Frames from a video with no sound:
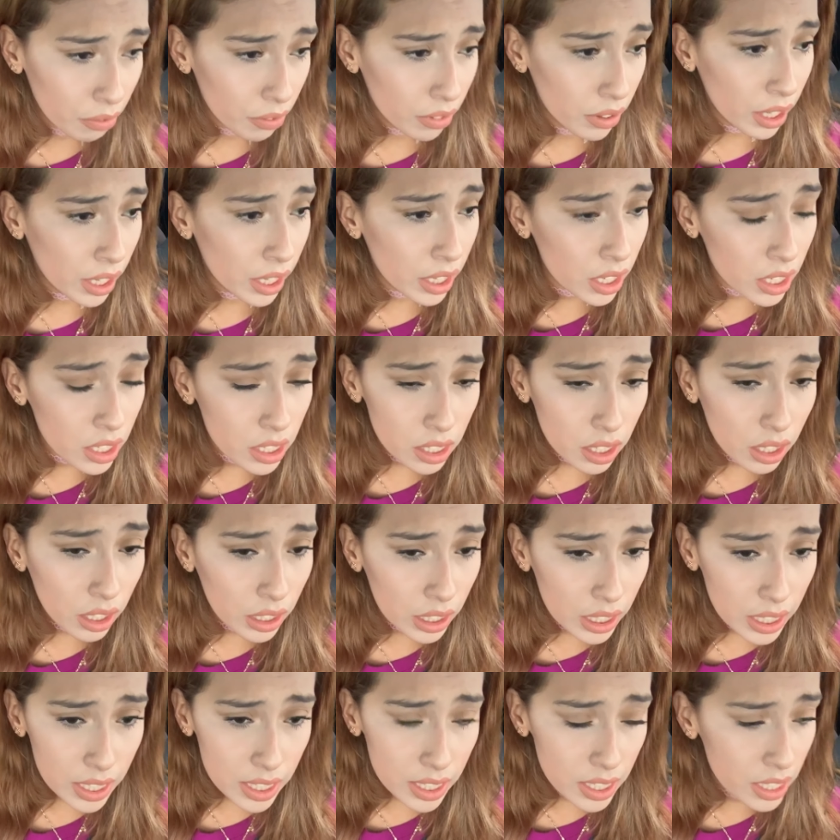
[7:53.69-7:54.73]
They need to at
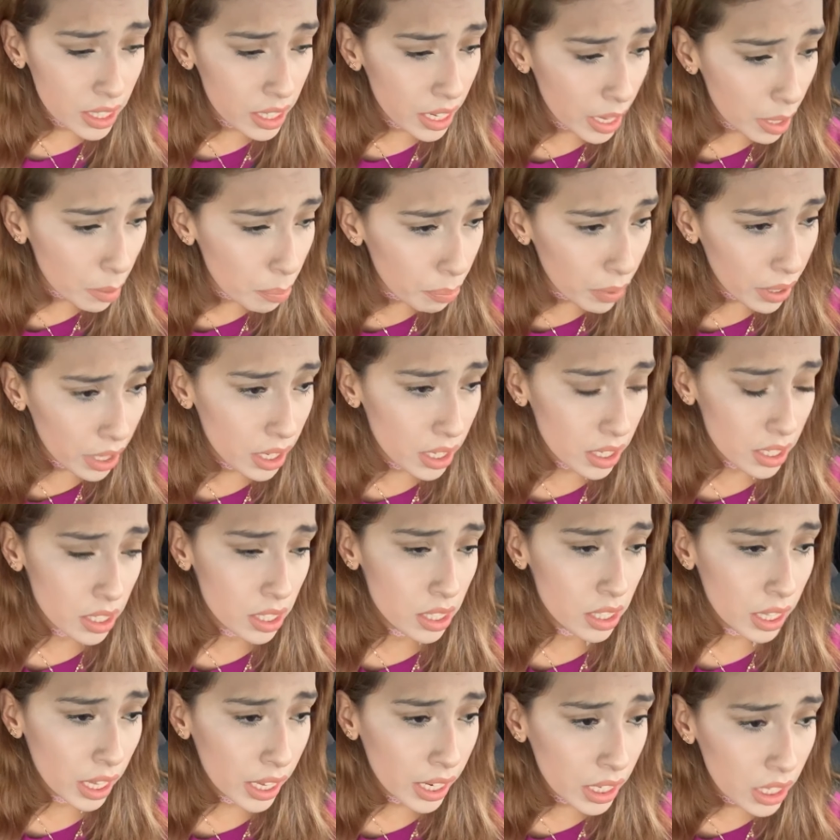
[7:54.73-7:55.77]
least tip us.
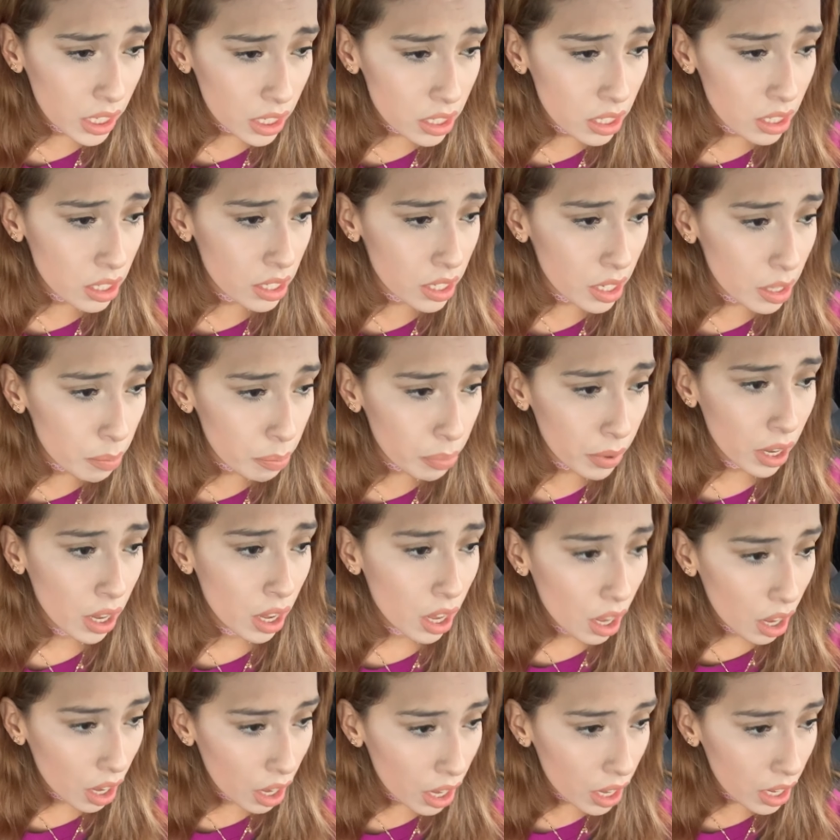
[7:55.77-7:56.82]
They need to tip
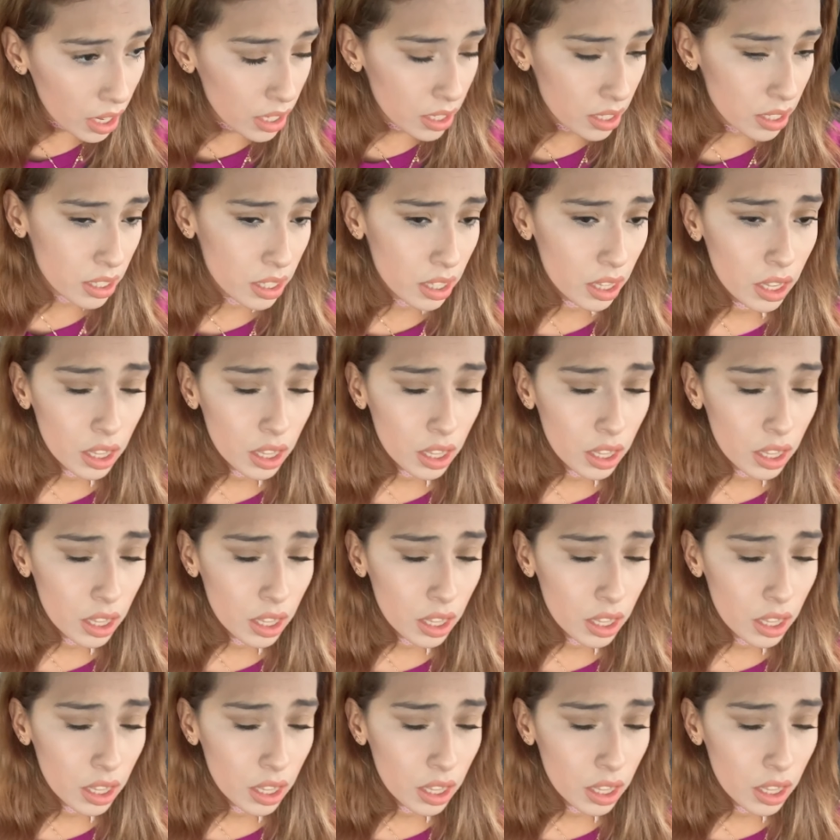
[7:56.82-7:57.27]
us.